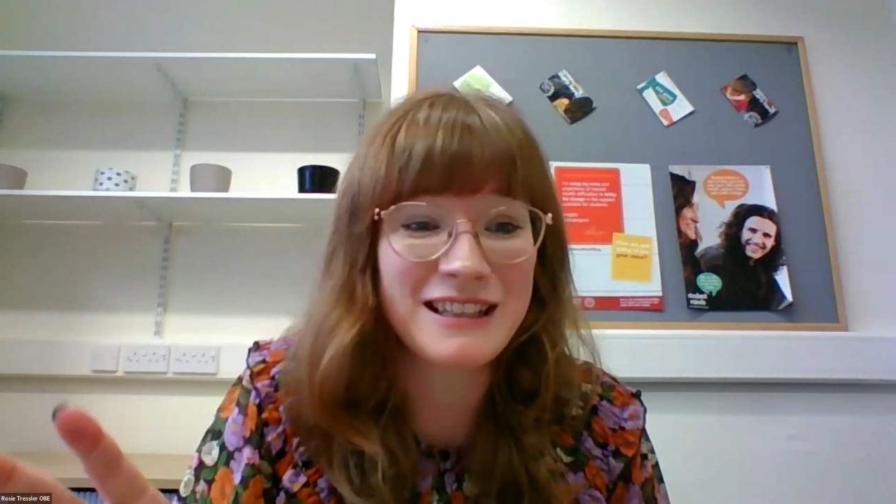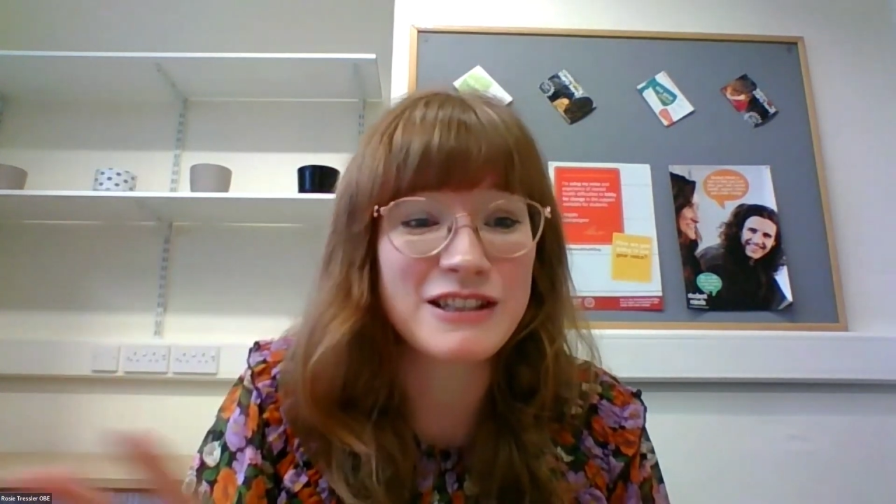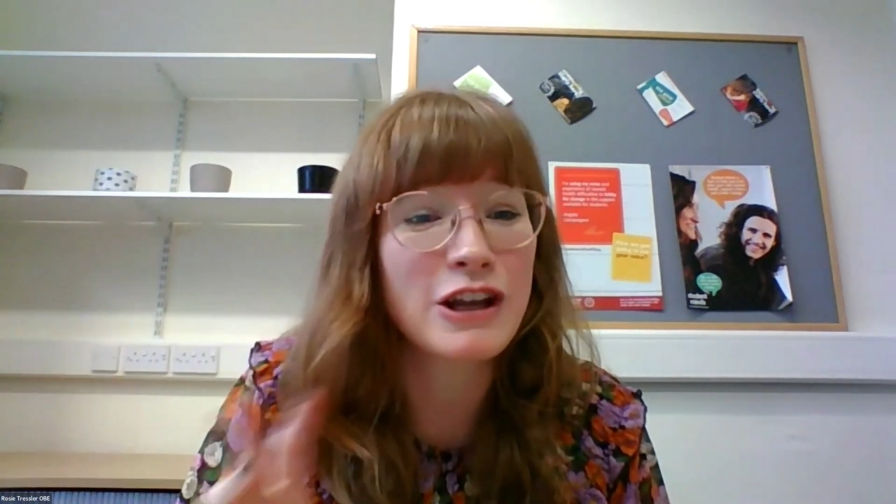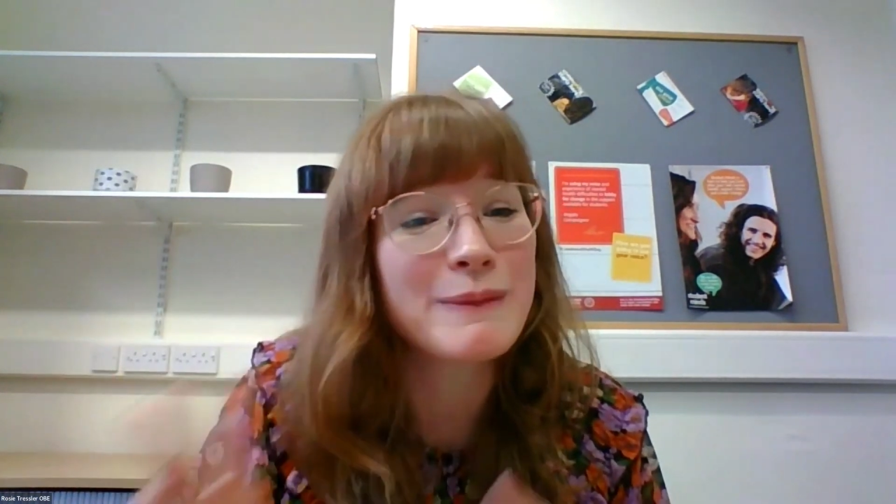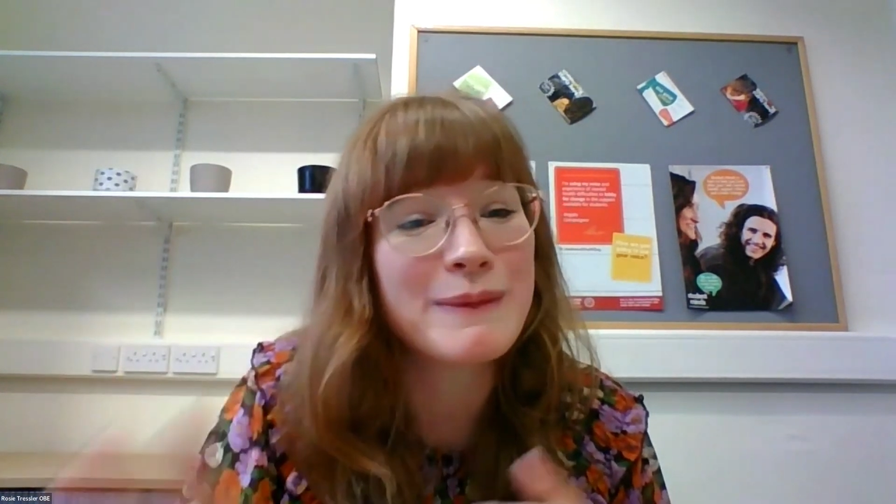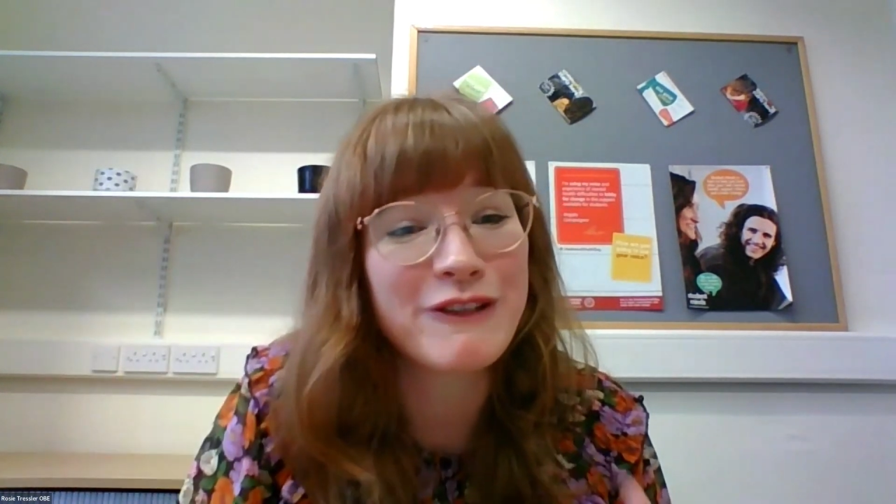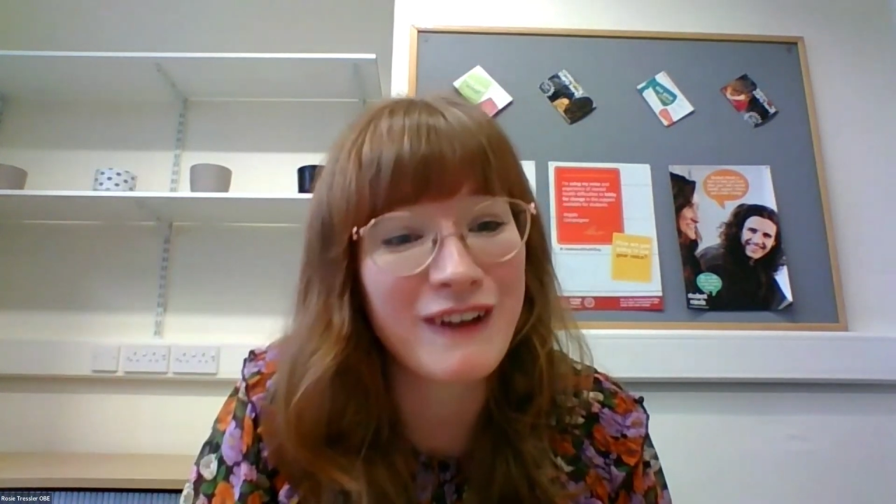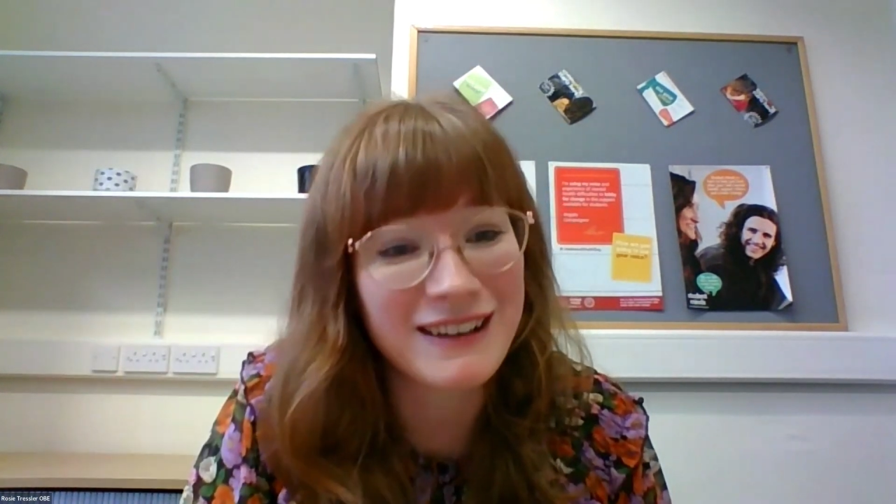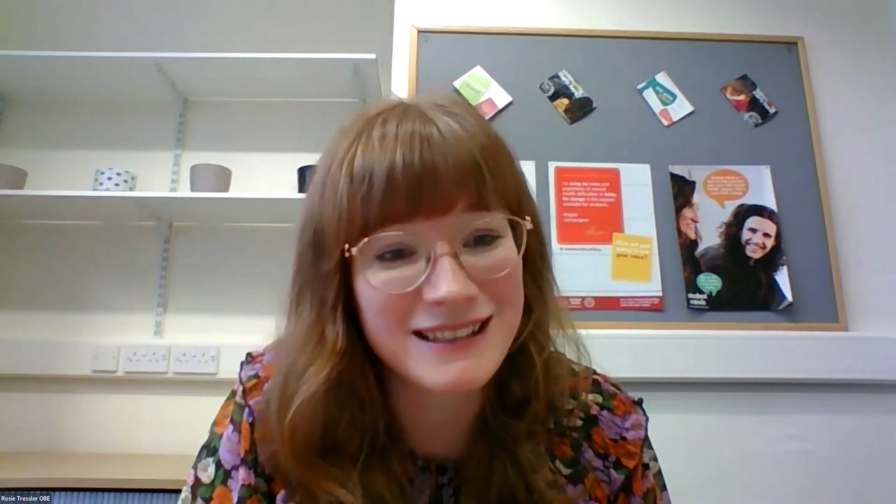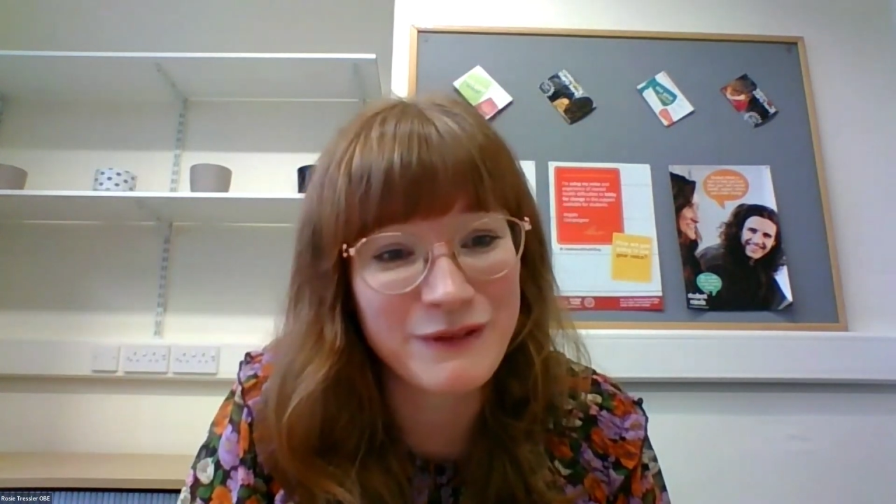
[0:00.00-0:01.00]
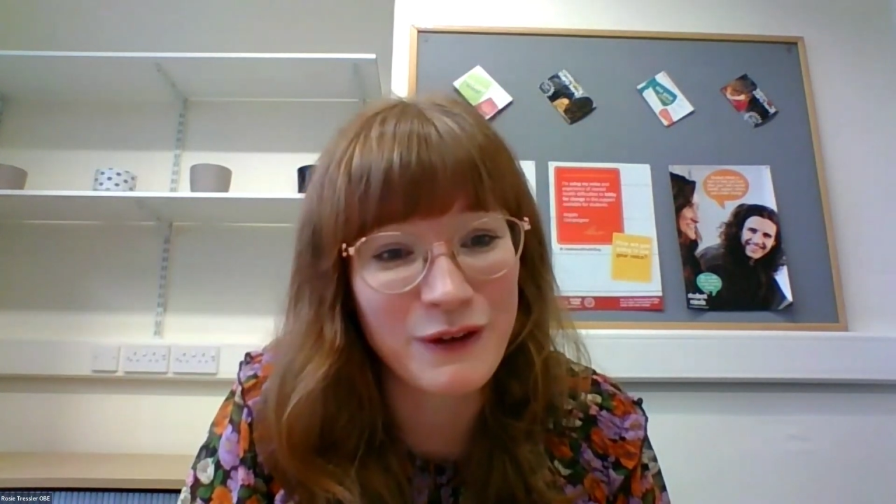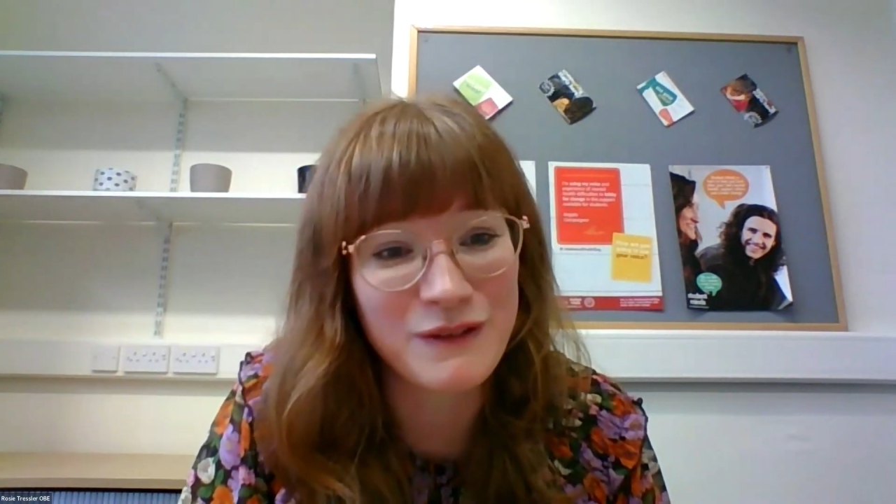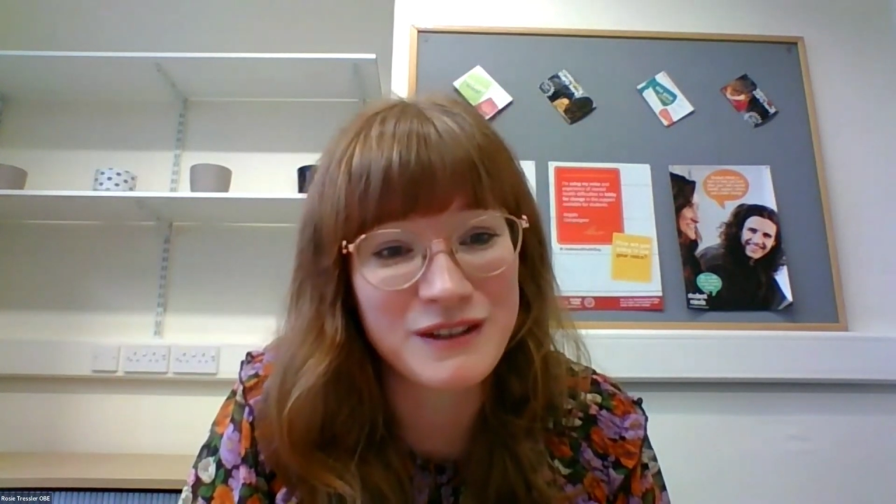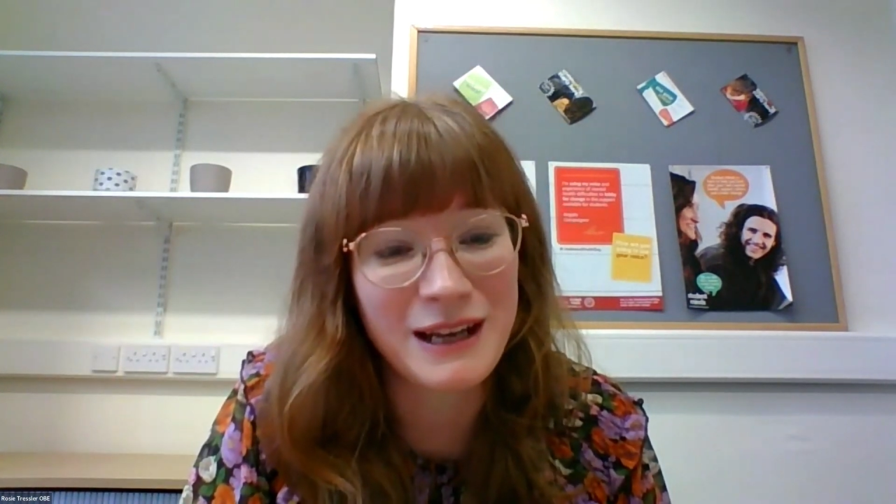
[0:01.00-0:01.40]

there's so many factors involved in